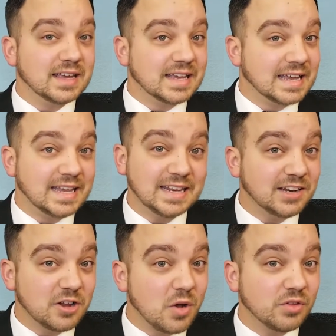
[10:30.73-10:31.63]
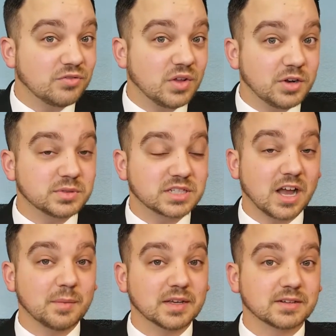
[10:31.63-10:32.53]
he didn't know the flood was
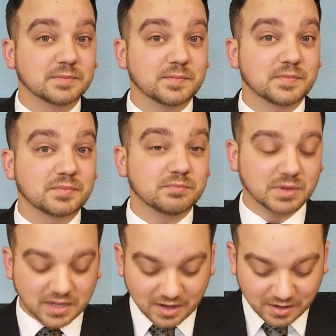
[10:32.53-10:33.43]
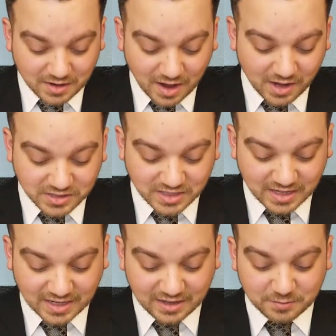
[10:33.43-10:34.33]
coming, but God
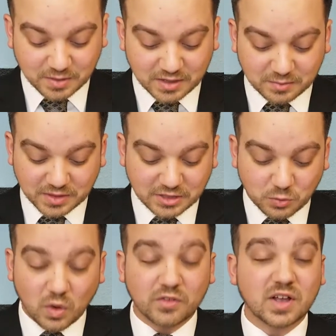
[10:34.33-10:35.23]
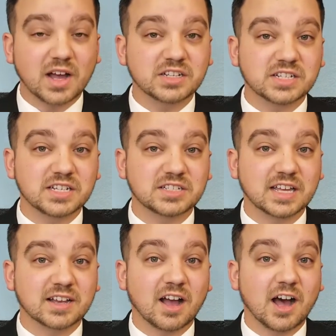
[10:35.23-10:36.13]
said he, but but the word of God says
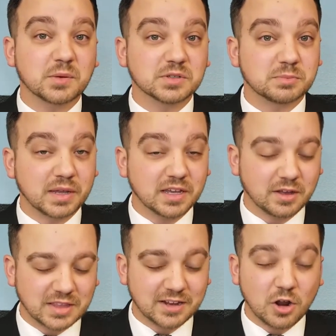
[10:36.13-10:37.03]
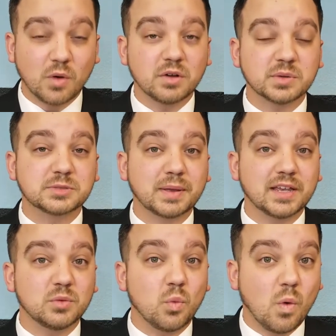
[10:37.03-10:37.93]
that God was being uh, that Noah was
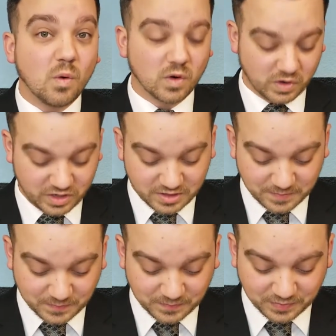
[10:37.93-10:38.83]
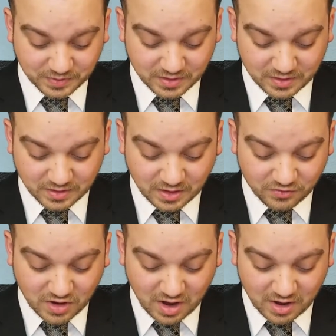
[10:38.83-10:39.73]
being warned
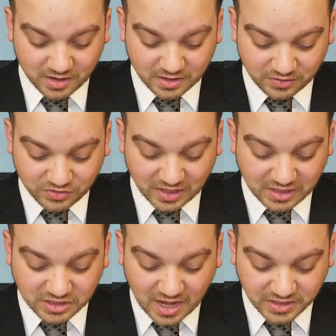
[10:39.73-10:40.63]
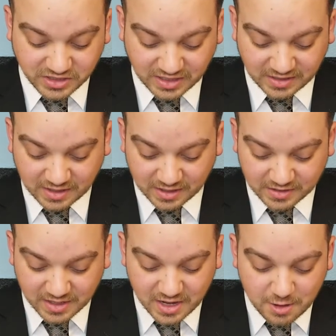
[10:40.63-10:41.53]
of God of things not seen yet.
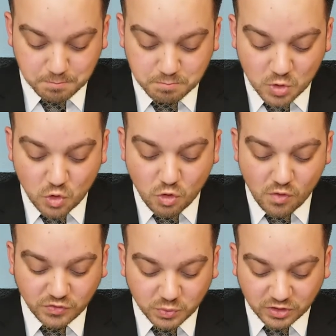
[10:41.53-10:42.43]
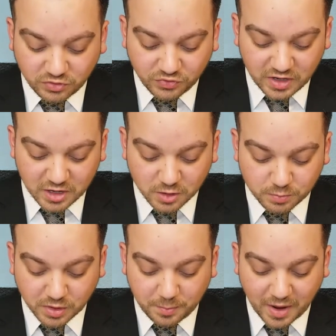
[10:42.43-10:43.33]
Moved with fear,
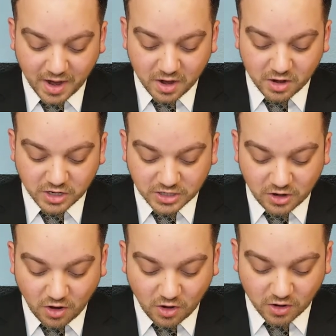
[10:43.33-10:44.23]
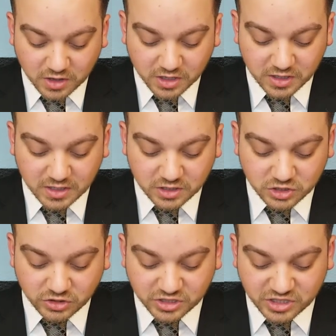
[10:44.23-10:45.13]
prepared an ark
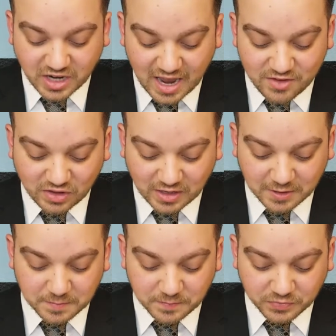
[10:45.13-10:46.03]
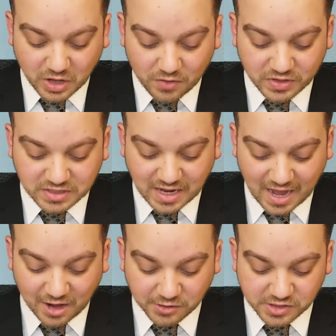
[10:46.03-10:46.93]
to the saving of his
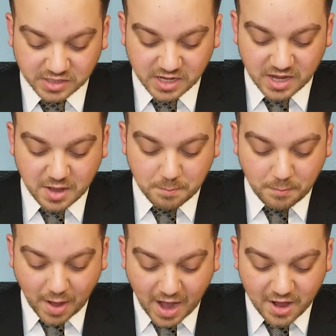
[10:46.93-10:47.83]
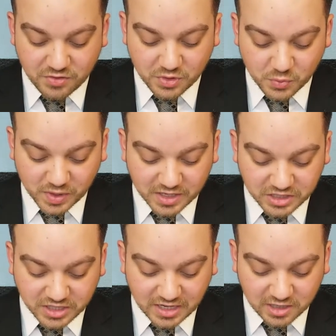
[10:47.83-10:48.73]
house, by the
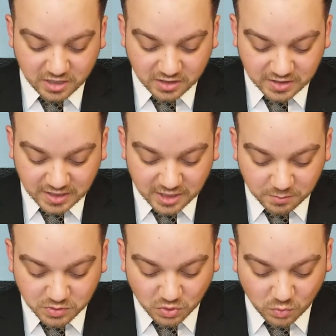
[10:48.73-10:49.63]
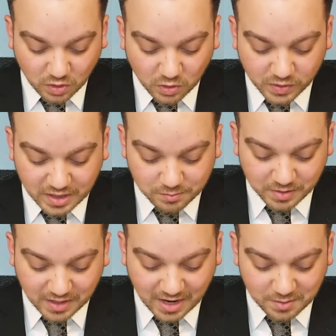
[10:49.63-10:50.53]
which he condemned the world and
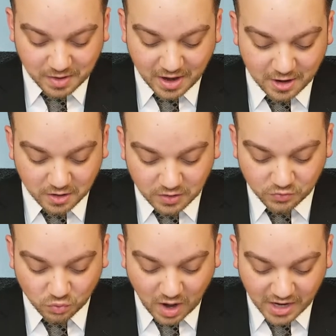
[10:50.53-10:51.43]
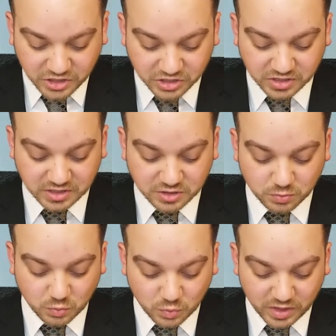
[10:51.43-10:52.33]
became heir of righteousness,
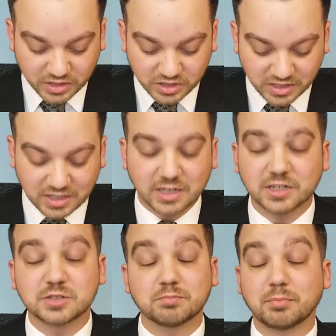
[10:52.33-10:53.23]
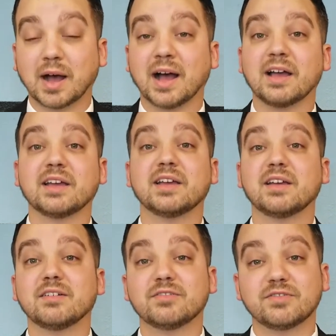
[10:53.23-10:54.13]
which is by
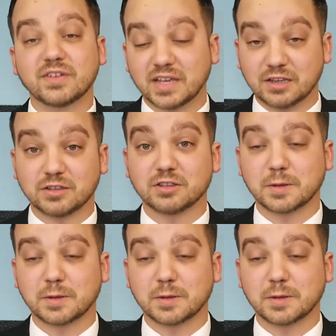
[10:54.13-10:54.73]
faith.